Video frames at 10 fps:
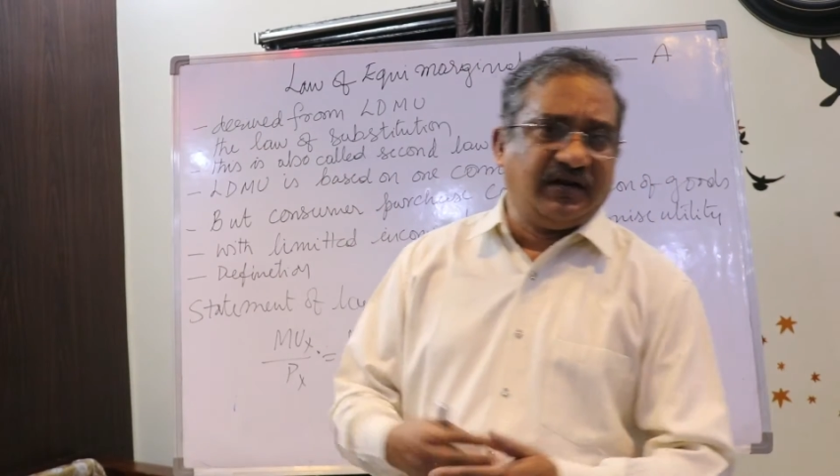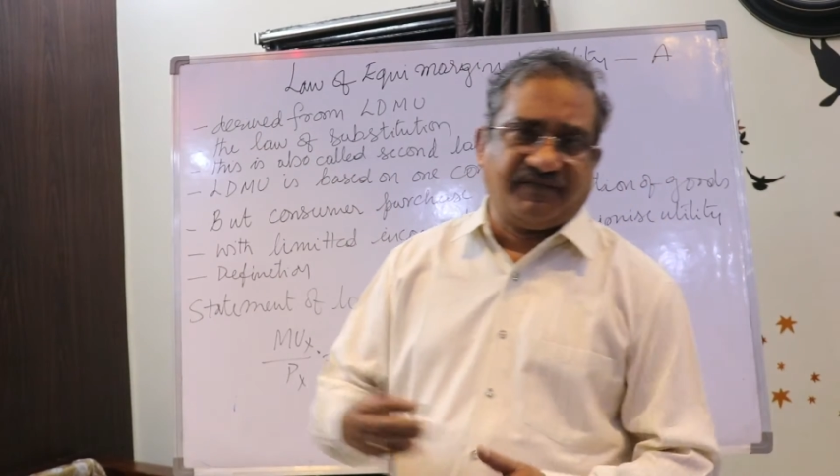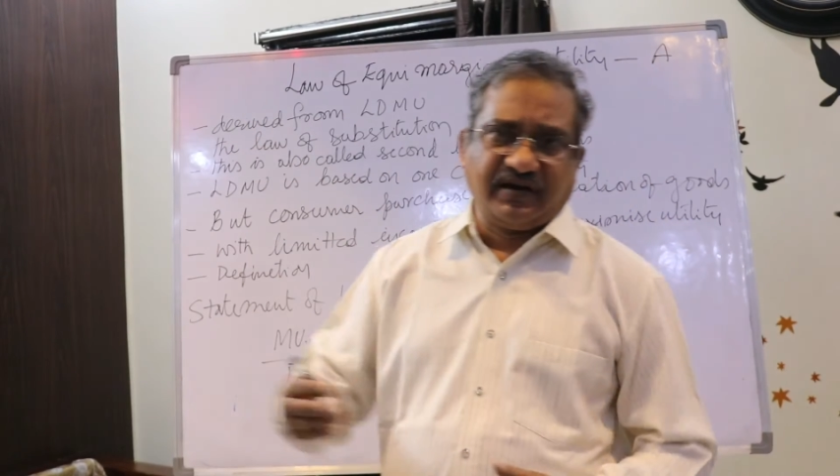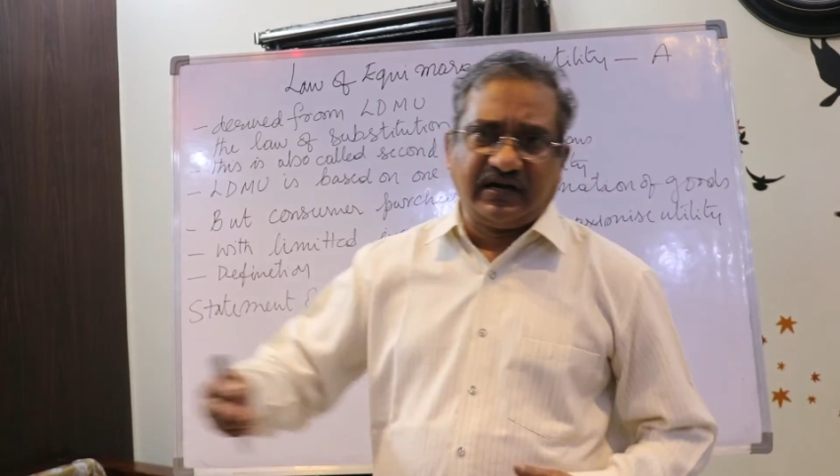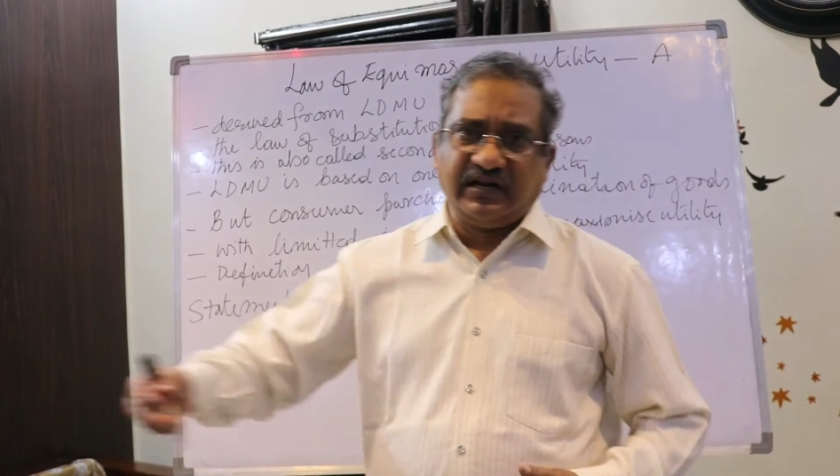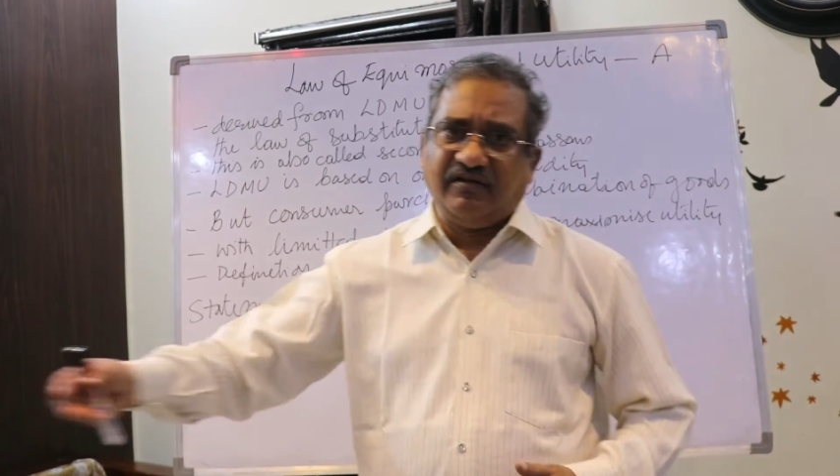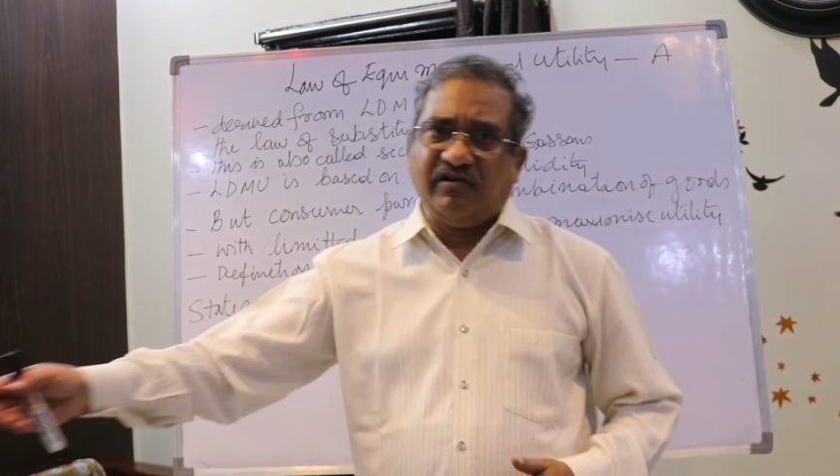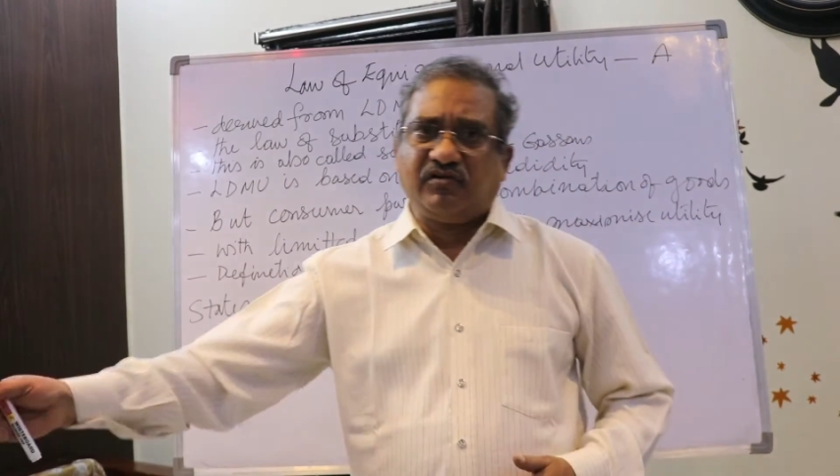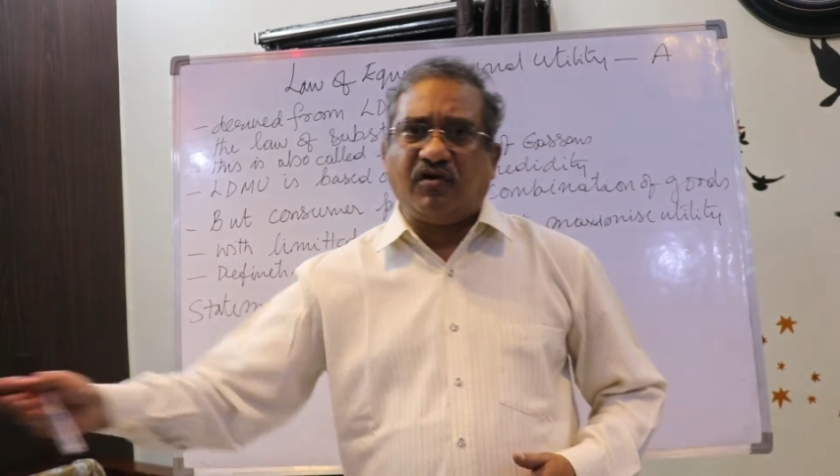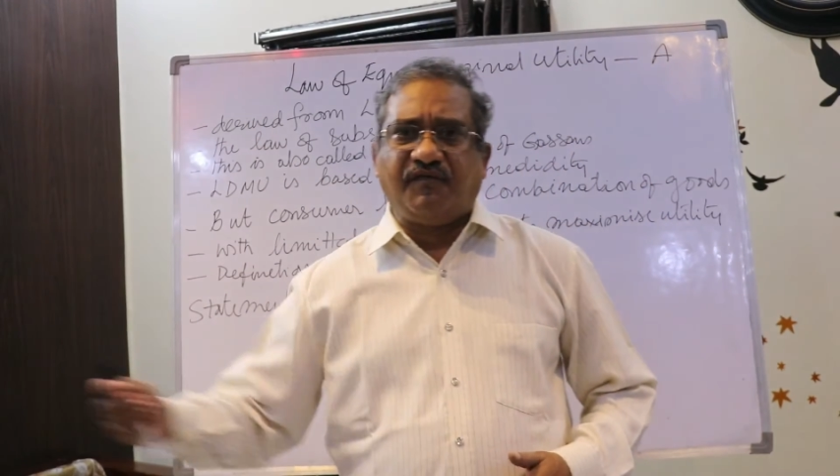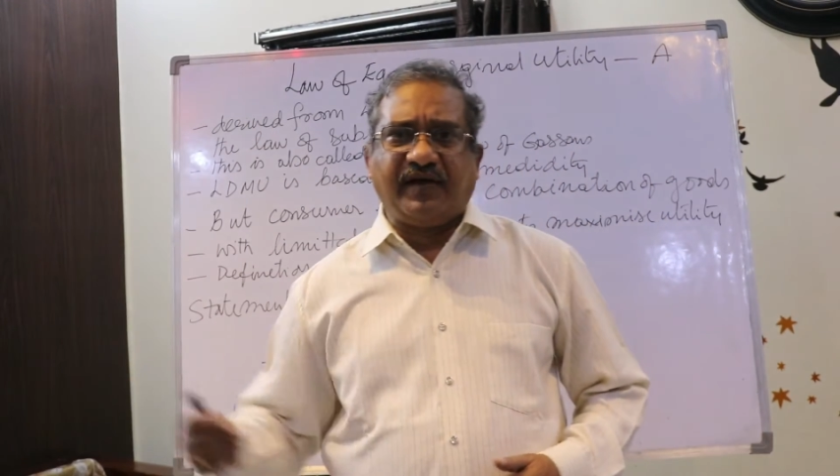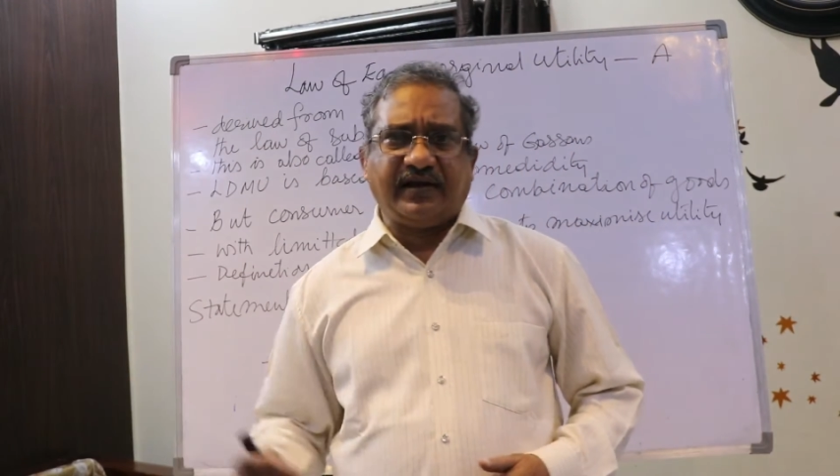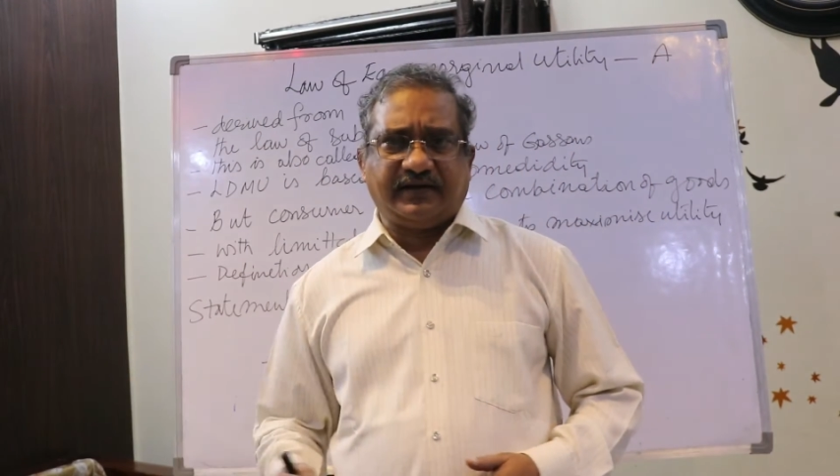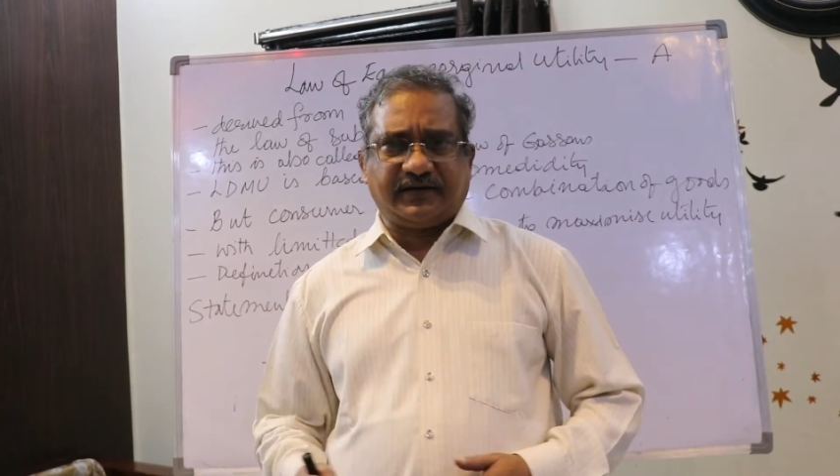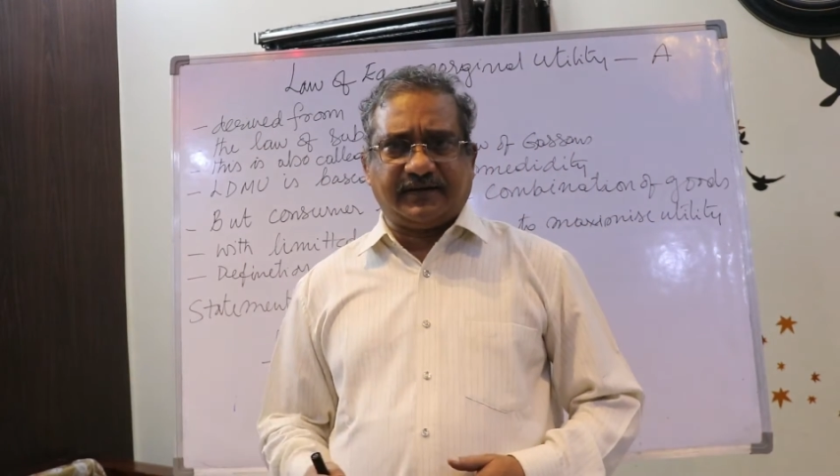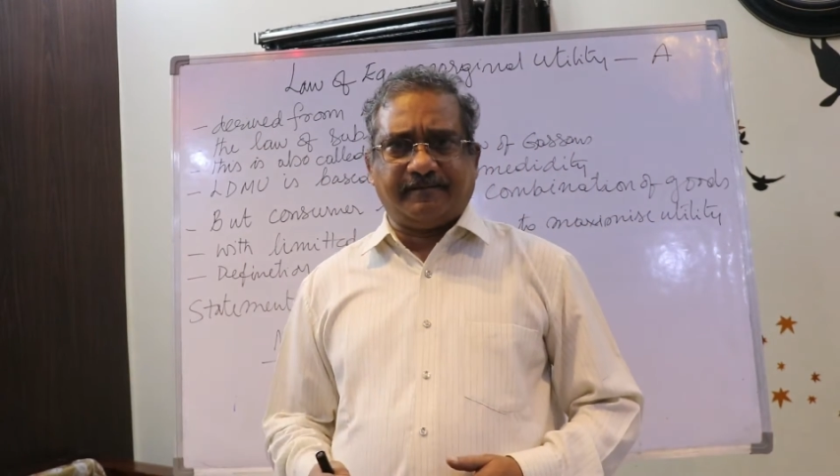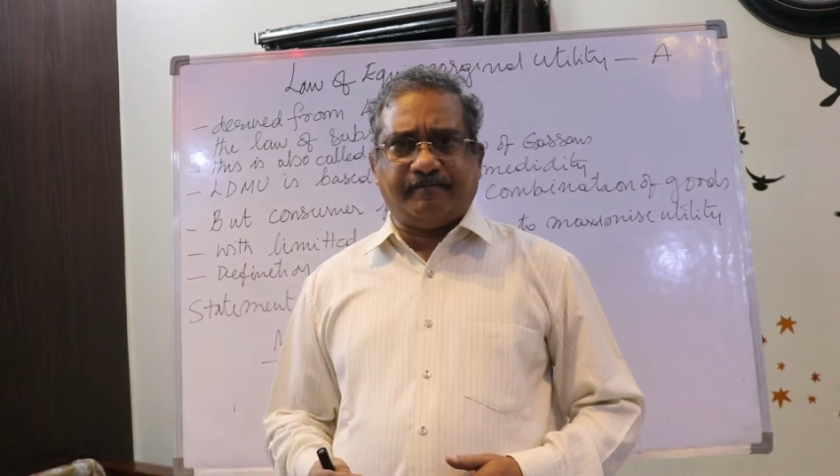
definitely you will go for it.